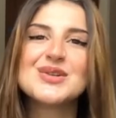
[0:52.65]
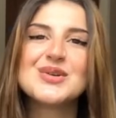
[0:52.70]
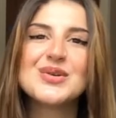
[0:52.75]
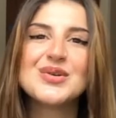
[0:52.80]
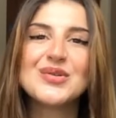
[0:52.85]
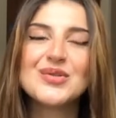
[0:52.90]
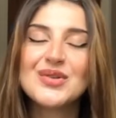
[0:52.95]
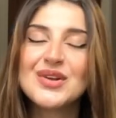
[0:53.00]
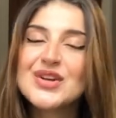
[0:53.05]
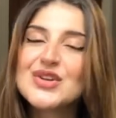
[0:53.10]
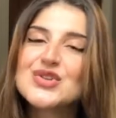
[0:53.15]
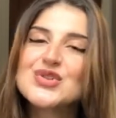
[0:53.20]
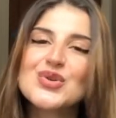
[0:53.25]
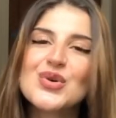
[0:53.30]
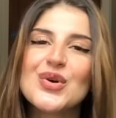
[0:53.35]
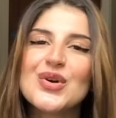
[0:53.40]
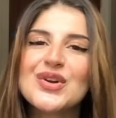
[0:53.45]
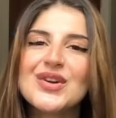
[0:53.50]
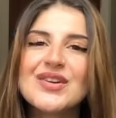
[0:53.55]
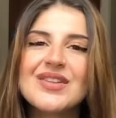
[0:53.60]
to
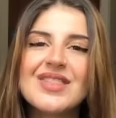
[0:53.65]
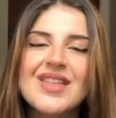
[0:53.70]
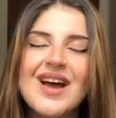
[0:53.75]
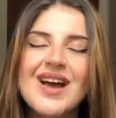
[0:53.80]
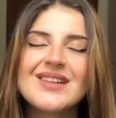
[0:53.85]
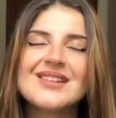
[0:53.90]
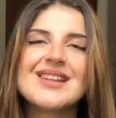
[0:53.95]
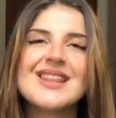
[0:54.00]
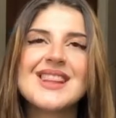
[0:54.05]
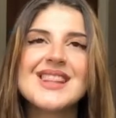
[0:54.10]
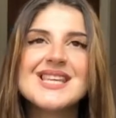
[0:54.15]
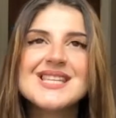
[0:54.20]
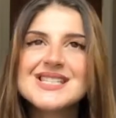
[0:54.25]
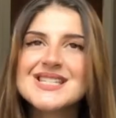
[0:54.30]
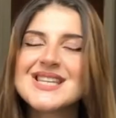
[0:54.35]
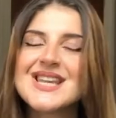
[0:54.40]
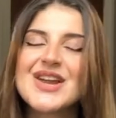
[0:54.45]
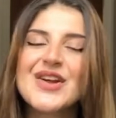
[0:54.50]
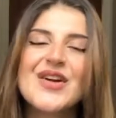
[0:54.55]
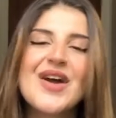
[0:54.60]
reassure you that
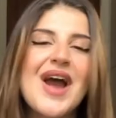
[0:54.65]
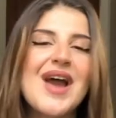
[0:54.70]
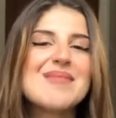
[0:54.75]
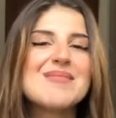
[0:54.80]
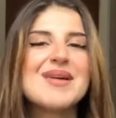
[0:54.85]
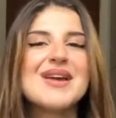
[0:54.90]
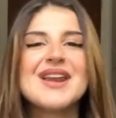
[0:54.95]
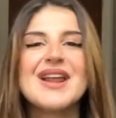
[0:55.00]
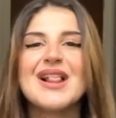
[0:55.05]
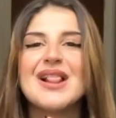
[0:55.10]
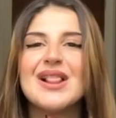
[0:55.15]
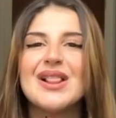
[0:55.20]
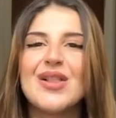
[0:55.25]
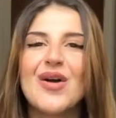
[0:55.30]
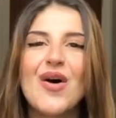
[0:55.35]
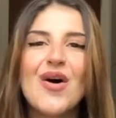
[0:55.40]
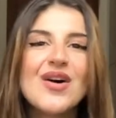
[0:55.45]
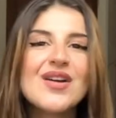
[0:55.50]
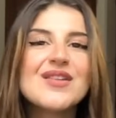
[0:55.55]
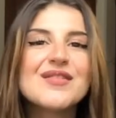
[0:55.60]
this year I made a
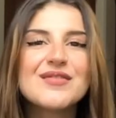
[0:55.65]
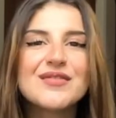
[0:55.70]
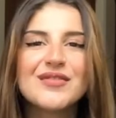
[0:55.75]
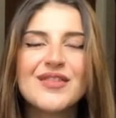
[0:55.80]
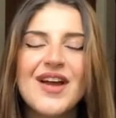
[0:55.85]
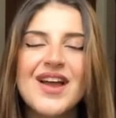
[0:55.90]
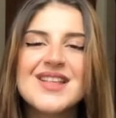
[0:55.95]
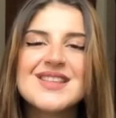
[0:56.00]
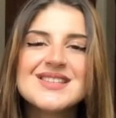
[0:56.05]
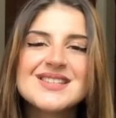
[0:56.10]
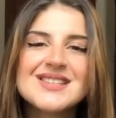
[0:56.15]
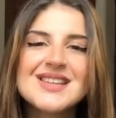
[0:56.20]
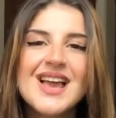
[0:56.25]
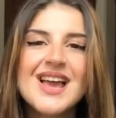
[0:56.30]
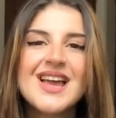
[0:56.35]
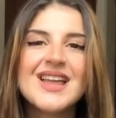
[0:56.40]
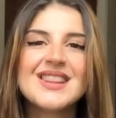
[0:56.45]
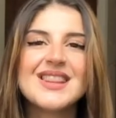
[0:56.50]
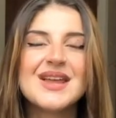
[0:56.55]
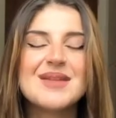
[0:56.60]
lot of friends
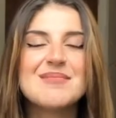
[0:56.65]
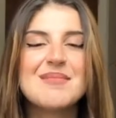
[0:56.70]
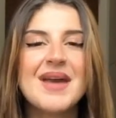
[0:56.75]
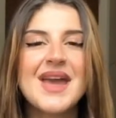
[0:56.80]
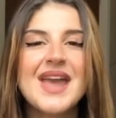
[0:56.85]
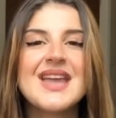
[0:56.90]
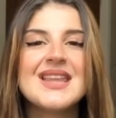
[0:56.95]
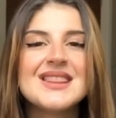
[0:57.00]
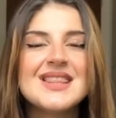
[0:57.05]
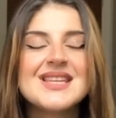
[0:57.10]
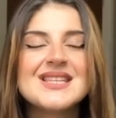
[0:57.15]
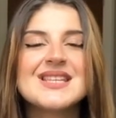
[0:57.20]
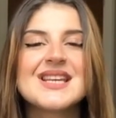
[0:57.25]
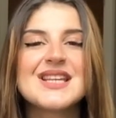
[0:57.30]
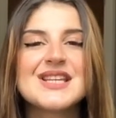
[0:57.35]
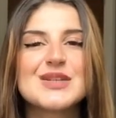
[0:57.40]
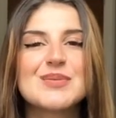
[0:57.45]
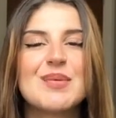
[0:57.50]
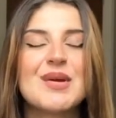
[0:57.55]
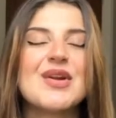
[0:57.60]
that made this
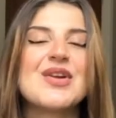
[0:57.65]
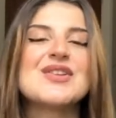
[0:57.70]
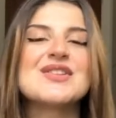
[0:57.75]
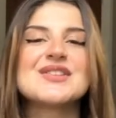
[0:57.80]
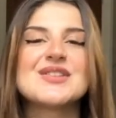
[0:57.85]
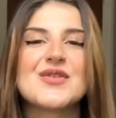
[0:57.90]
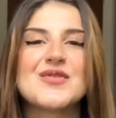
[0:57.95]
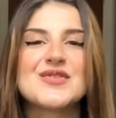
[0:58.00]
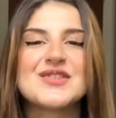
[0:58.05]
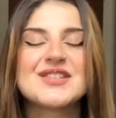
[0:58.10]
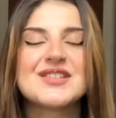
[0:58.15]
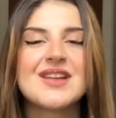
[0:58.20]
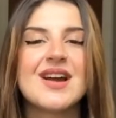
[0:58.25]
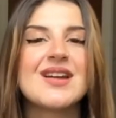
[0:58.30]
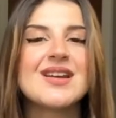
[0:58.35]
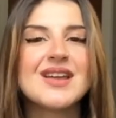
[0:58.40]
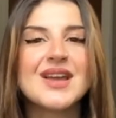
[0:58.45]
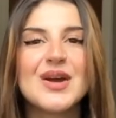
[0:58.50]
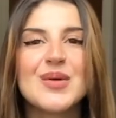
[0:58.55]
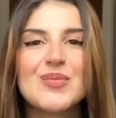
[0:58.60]
experience of
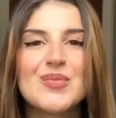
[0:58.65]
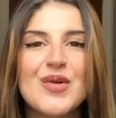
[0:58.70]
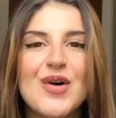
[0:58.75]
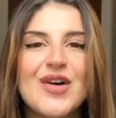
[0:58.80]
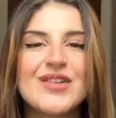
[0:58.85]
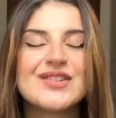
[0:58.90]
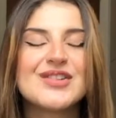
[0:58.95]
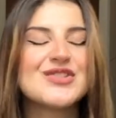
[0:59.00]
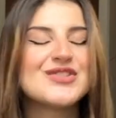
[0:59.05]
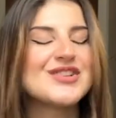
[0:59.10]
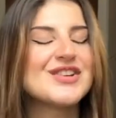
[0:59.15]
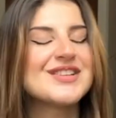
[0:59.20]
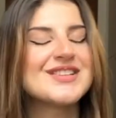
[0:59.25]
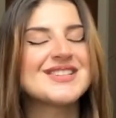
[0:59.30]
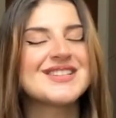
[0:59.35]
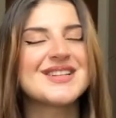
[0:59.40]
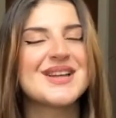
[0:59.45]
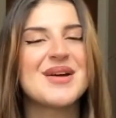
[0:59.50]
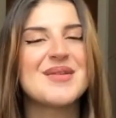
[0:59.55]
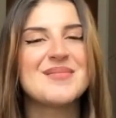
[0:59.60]
studying abroad
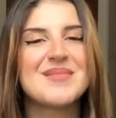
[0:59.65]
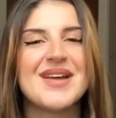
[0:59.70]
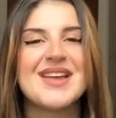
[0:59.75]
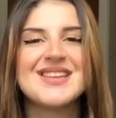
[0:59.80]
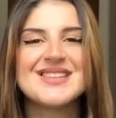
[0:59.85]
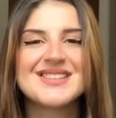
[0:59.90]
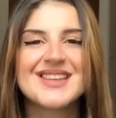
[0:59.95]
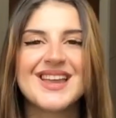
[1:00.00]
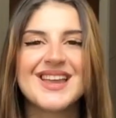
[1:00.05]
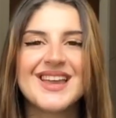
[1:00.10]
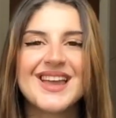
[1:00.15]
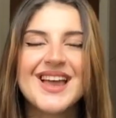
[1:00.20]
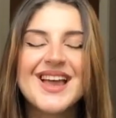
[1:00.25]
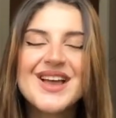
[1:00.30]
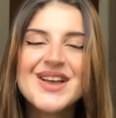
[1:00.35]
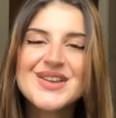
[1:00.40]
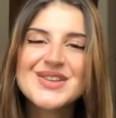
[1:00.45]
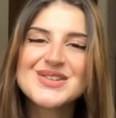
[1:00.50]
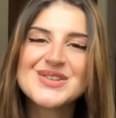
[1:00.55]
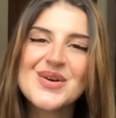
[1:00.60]
just amazing.
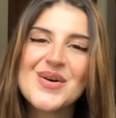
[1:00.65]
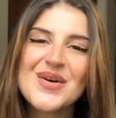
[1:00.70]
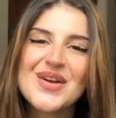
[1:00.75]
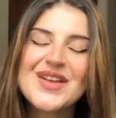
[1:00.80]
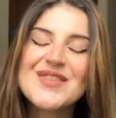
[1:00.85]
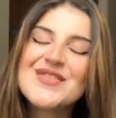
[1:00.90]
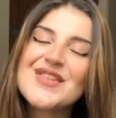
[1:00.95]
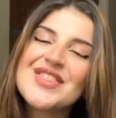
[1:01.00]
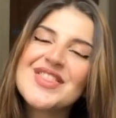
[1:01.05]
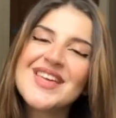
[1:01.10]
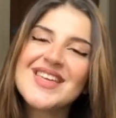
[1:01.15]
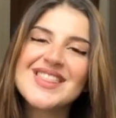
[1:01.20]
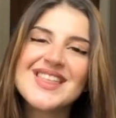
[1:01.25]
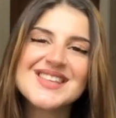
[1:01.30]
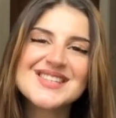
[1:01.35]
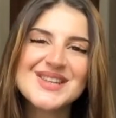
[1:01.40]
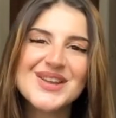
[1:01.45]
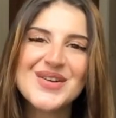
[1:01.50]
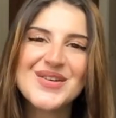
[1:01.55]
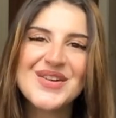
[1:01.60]
So if you think
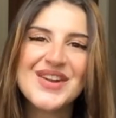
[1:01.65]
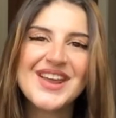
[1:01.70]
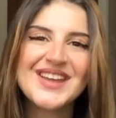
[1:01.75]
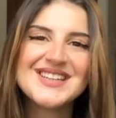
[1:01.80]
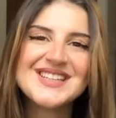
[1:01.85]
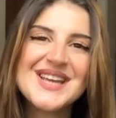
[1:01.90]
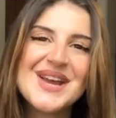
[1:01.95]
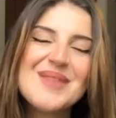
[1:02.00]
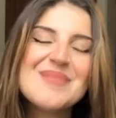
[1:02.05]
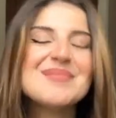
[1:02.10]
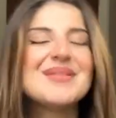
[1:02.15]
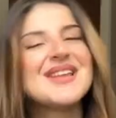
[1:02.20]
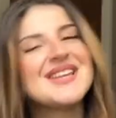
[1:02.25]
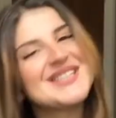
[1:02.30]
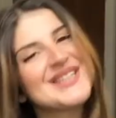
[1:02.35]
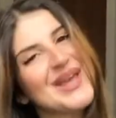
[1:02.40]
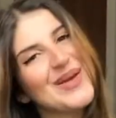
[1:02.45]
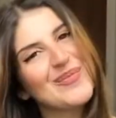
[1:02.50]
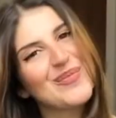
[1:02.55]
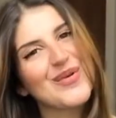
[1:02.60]
that's a good idea,
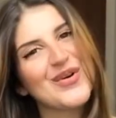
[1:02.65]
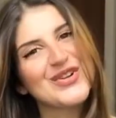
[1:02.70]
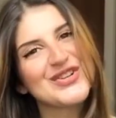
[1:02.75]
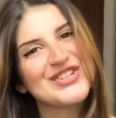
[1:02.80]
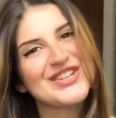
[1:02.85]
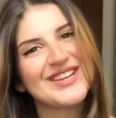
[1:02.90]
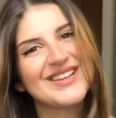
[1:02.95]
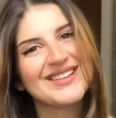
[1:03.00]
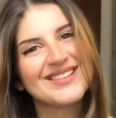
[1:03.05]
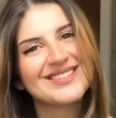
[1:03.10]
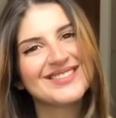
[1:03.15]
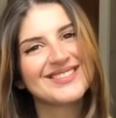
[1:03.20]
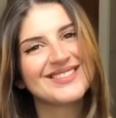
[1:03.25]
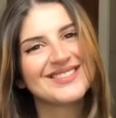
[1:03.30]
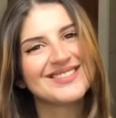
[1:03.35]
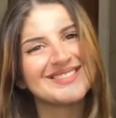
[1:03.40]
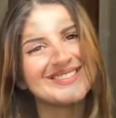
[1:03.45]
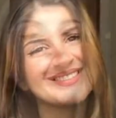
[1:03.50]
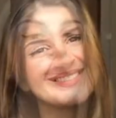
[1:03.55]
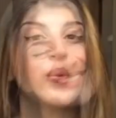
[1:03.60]
please keep watching.
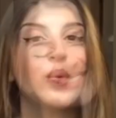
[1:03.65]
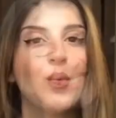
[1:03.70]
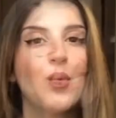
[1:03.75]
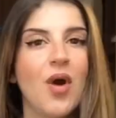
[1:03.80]
Number